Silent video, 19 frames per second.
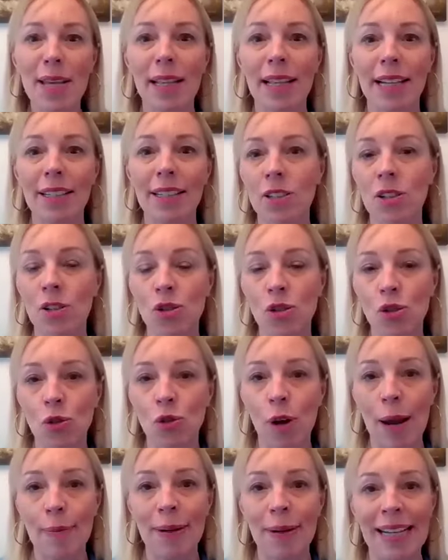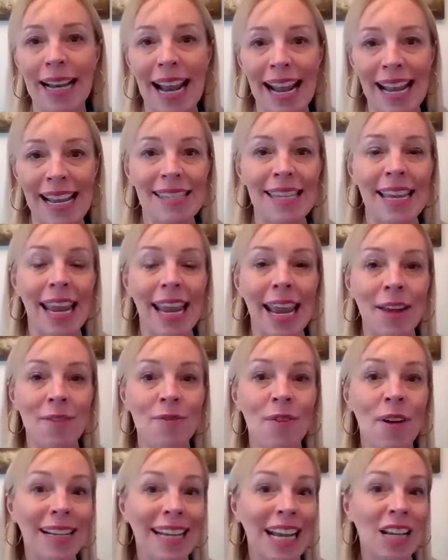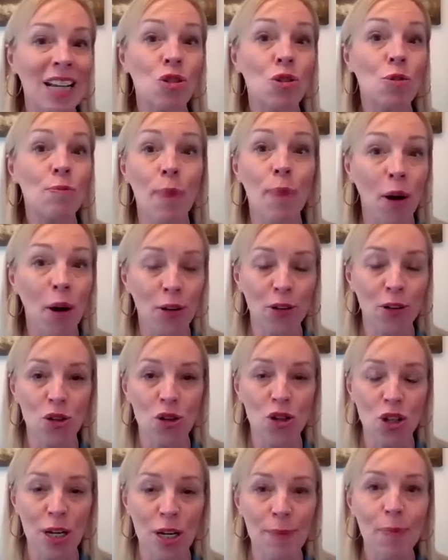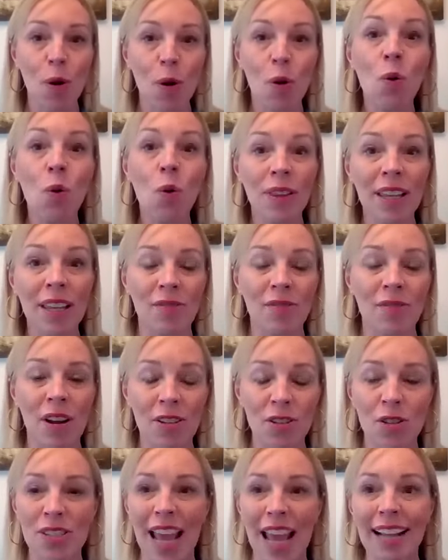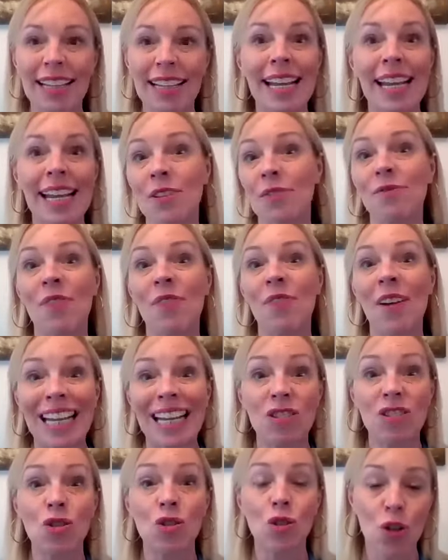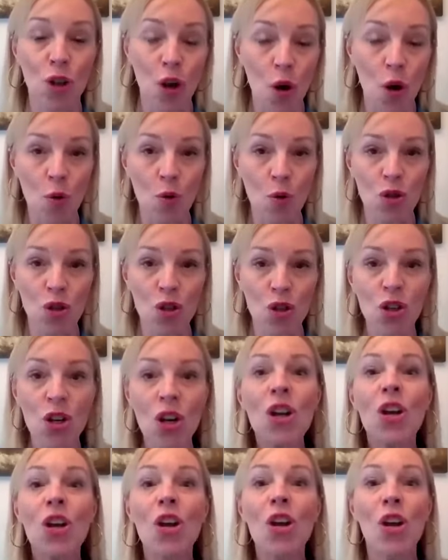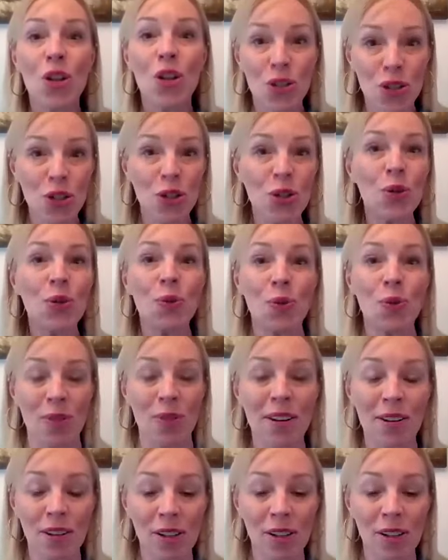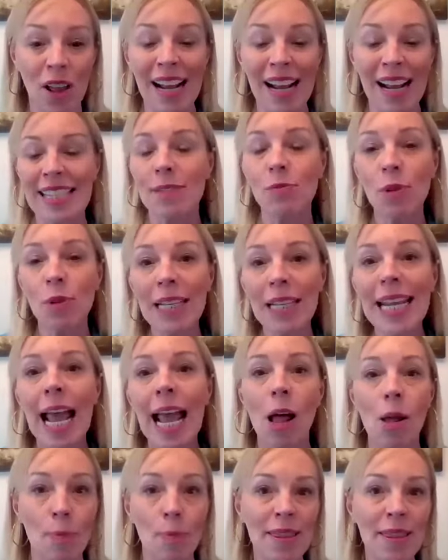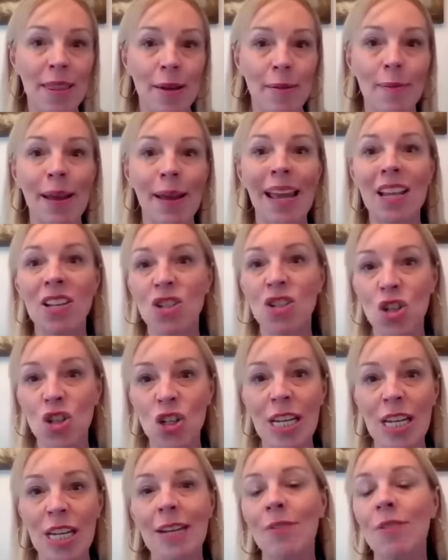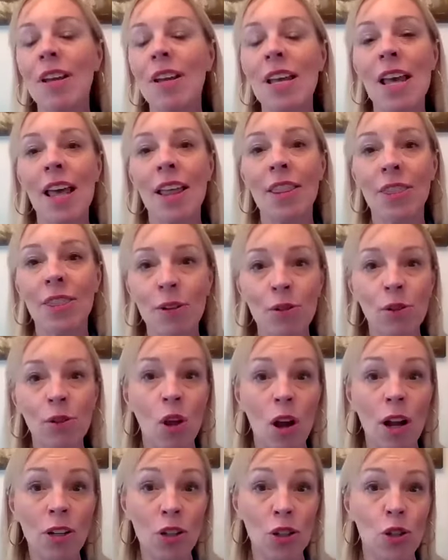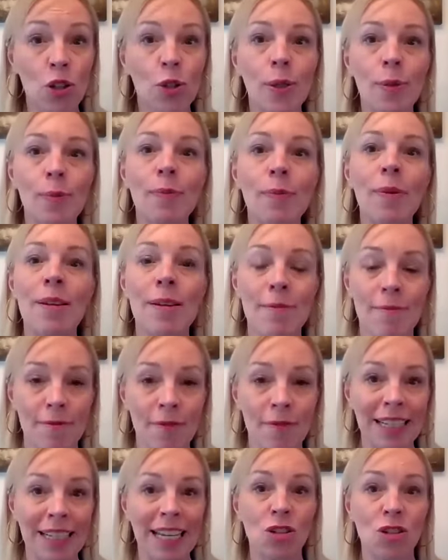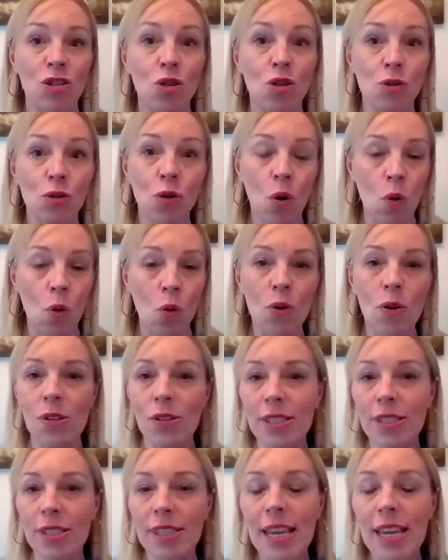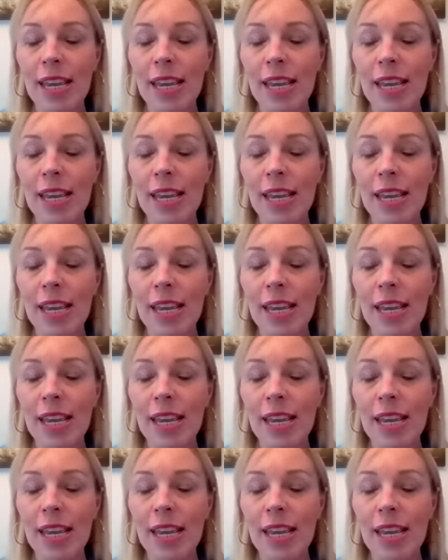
I like to describe it as a financial partnership, or the advisor is acting as a financial coach to their clients and really helping them achieve their long-term financial goals.